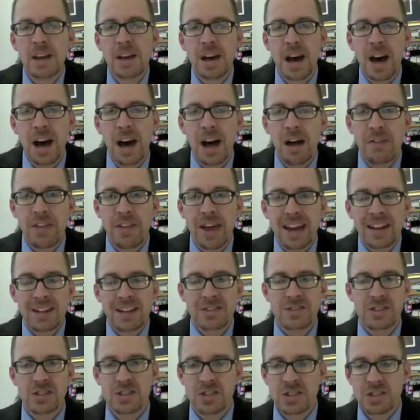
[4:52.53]
Uh, that
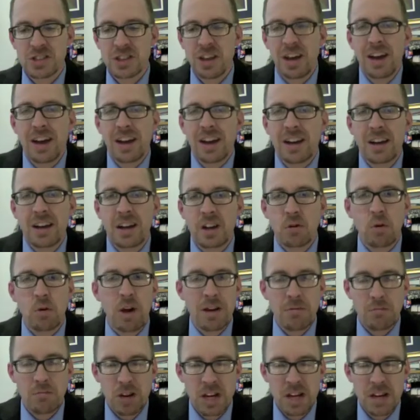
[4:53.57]
is just a, a,
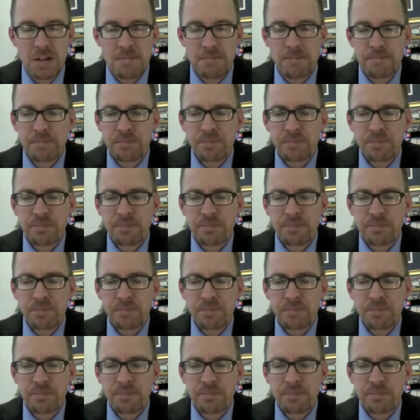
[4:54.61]
great read.